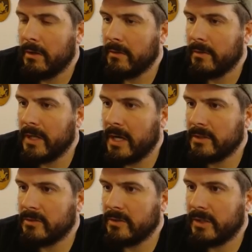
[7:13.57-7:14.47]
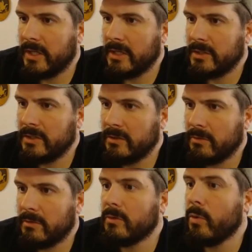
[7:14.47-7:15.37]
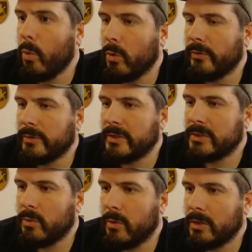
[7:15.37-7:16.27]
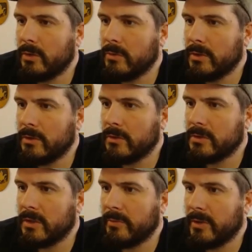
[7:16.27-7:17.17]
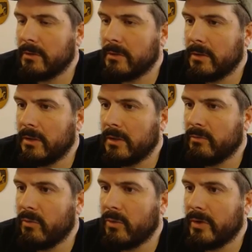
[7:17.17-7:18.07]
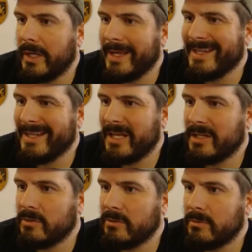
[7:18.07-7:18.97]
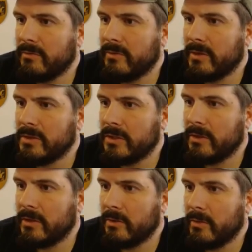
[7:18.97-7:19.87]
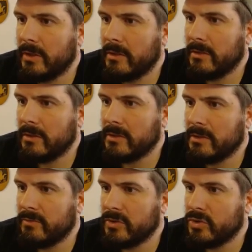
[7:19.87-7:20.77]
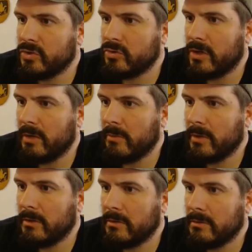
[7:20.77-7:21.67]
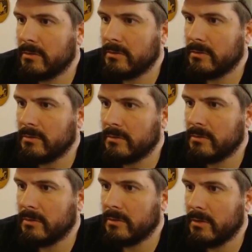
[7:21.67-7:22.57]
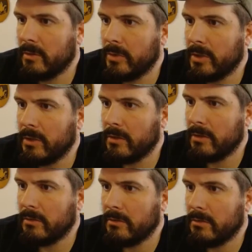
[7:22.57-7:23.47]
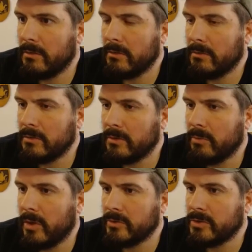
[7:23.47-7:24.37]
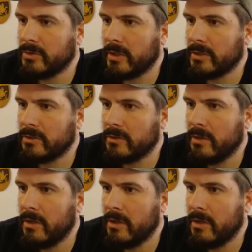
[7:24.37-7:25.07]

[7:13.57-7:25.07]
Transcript: The contraindication or the reason why you wouldn't do something for a nasal pharyngeal airway is if there's trauma up here to the bone structure,